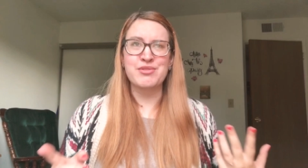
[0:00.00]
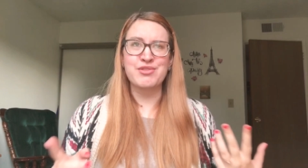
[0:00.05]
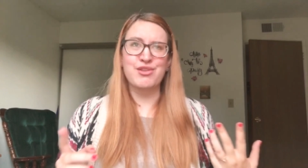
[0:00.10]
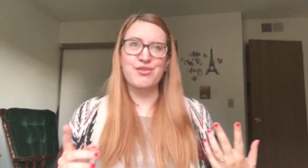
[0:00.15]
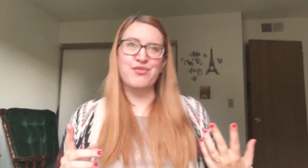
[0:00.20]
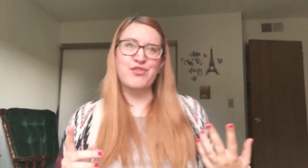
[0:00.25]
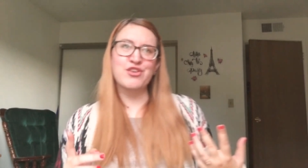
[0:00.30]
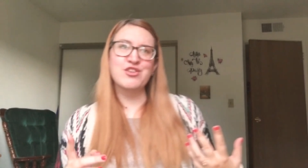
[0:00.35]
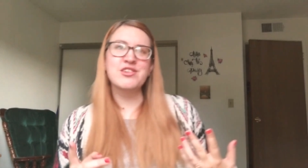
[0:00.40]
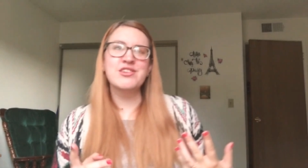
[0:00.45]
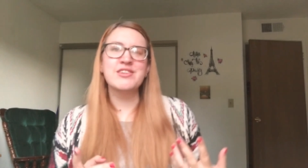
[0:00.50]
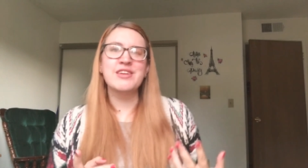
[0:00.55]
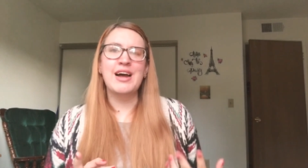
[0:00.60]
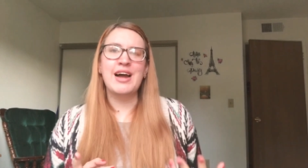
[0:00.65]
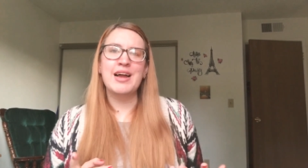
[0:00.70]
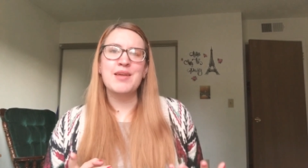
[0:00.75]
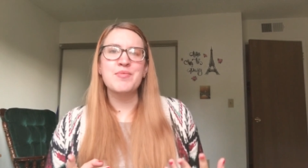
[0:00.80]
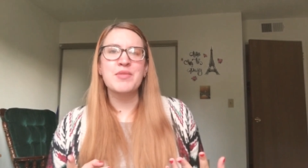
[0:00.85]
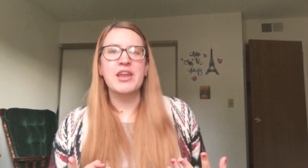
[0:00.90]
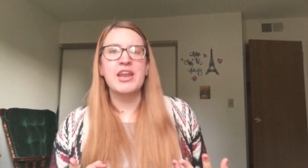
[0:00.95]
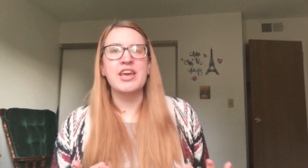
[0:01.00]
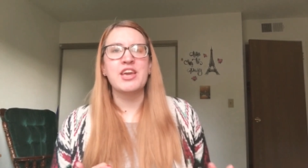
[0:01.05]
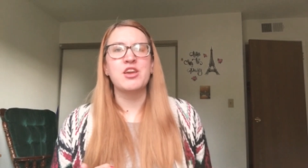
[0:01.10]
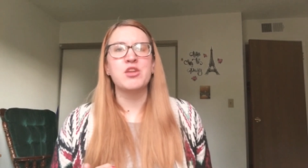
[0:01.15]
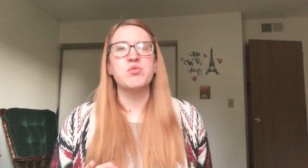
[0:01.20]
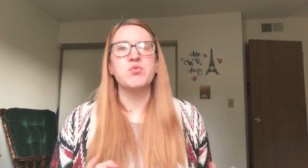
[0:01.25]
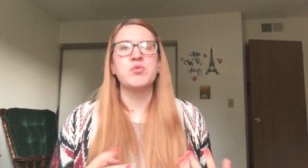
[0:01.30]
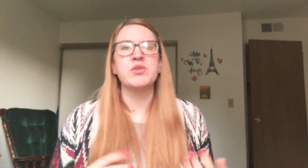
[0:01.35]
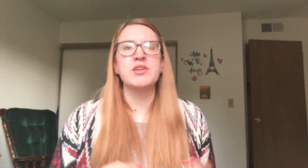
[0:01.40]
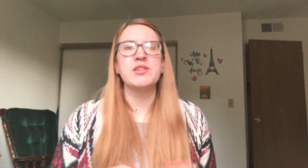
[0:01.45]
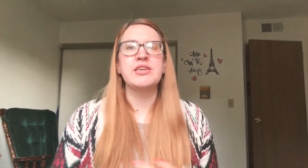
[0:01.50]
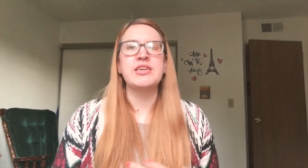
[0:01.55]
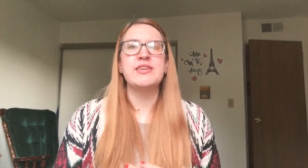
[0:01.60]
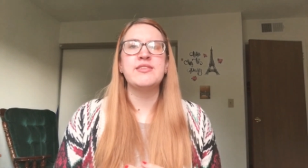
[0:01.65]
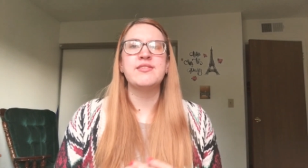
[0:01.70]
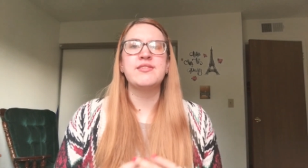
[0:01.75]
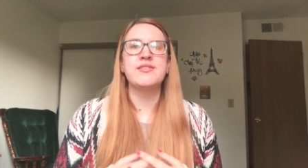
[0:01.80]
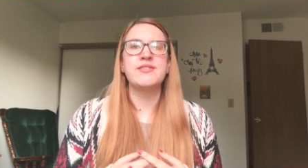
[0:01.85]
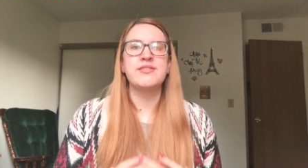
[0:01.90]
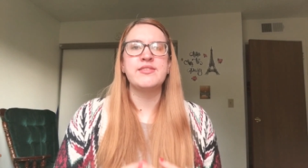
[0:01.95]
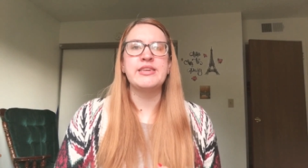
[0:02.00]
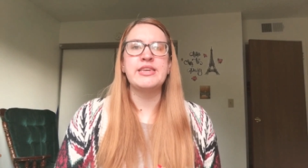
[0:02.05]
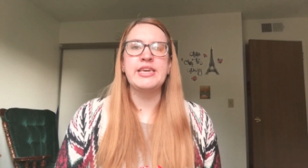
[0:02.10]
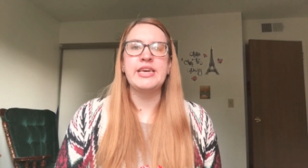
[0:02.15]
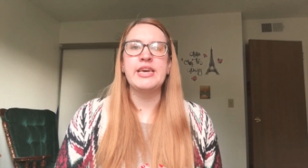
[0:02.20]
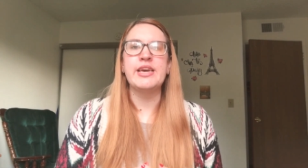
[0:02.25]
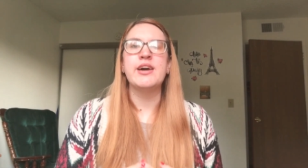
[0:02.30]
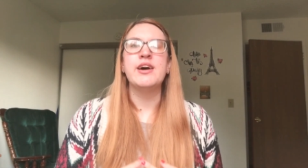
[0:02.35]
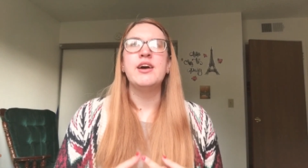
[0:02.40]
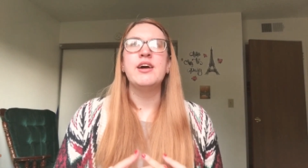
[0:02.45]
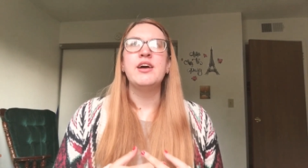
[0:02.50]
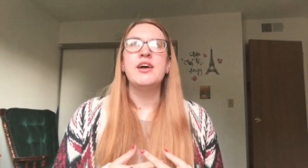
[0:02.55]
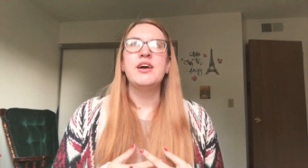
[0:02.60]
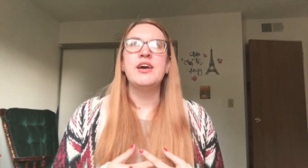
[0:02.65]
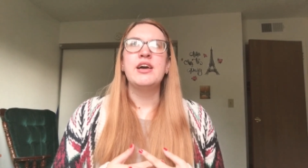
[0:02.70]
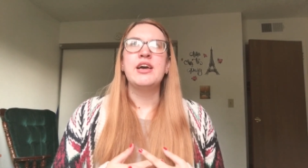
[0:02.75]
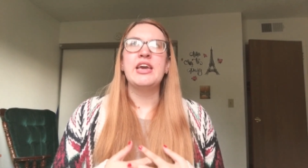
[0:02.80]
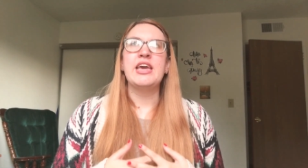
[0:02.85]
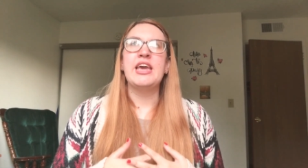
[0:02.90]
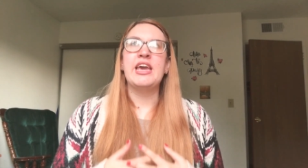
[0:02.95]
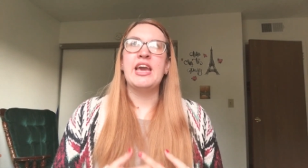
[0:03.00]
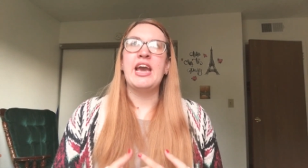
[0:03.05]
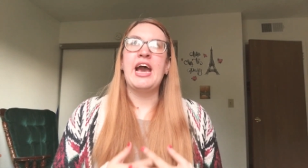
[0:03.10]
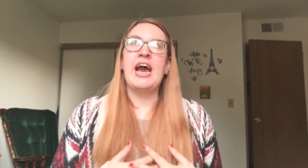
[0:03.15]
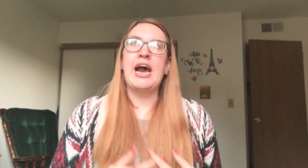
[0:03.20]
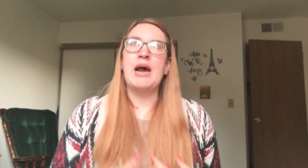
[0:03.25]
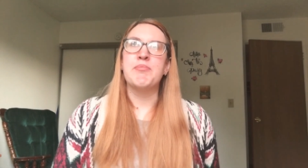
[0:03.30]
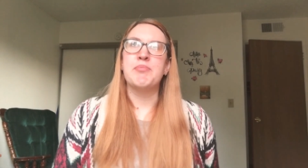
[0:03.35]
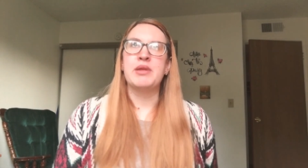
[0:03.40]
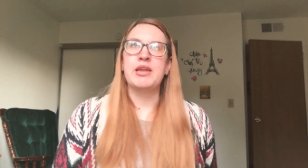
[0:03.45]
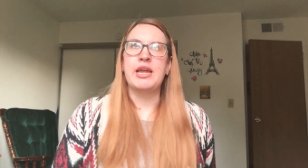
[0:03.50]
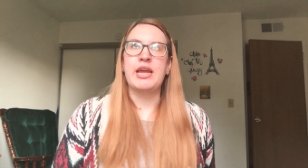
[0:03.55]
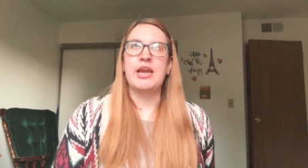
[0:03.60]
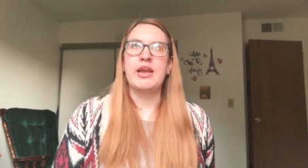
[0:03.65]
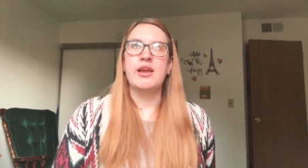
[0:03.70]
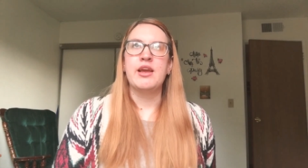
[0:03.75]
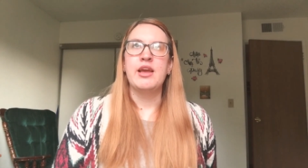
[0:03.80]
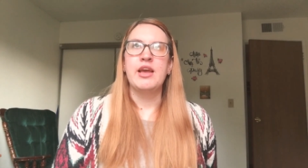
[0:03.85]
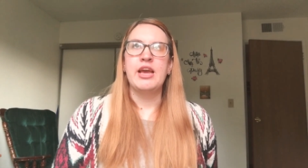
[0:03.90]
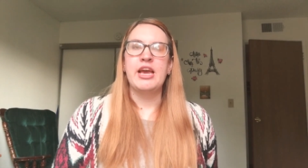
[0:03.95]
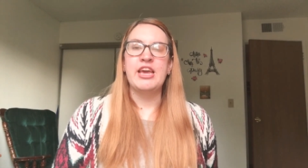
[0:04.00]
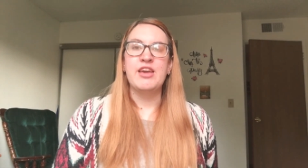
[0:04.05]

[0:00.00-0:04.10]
was the first time that I could really see it happening.